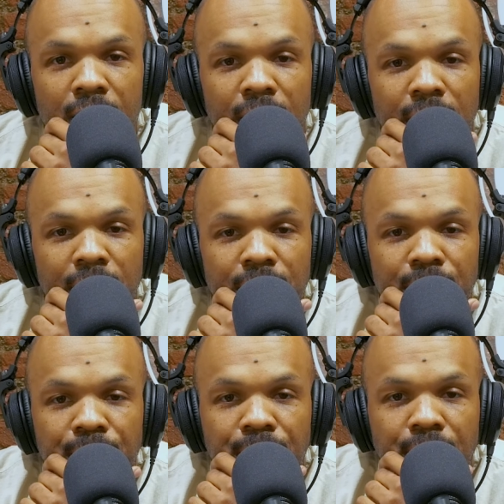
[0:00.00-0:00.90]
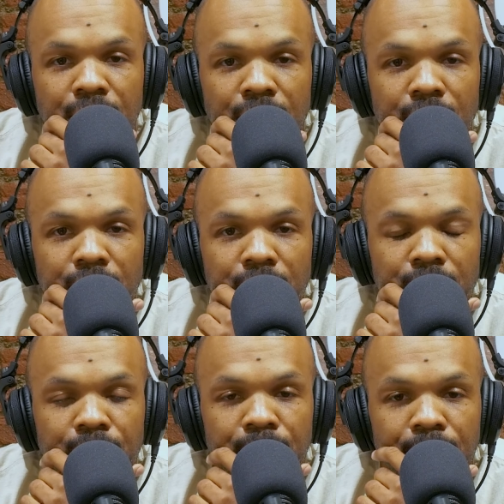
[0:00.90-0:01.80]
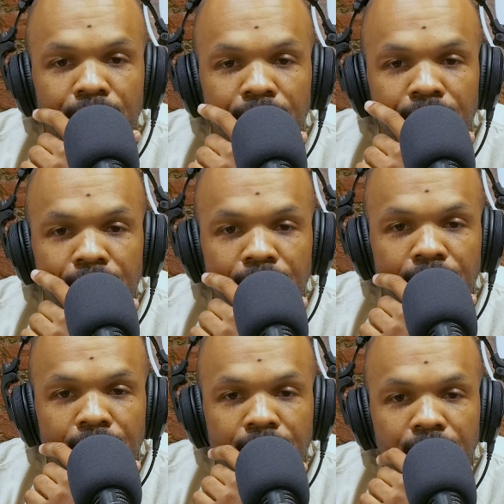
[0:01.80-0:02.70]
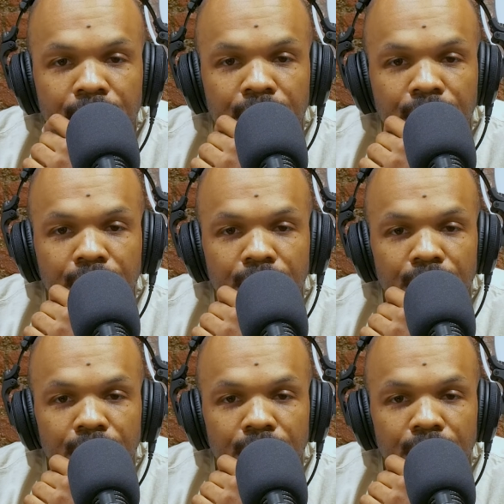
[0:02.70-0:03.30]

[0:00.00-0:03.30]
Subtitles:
No words are spoken by the person on screen.